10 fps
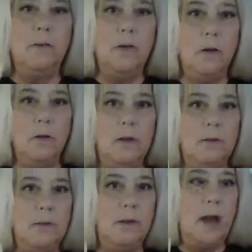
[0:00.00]
not only
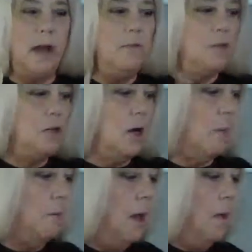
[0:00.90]
is the knife
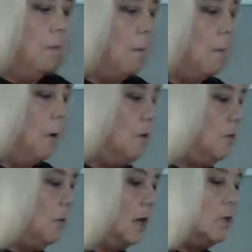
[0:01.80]
sharp, but once
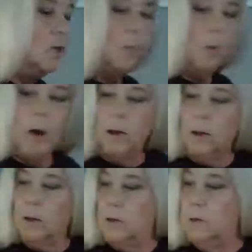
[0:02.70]
you cut your
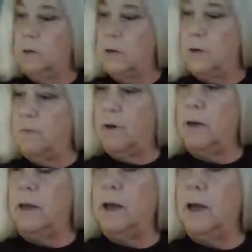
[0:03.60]
bottle, which I've
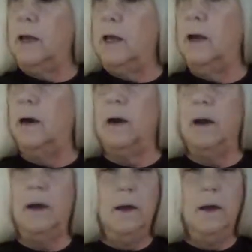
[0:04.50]
already done here,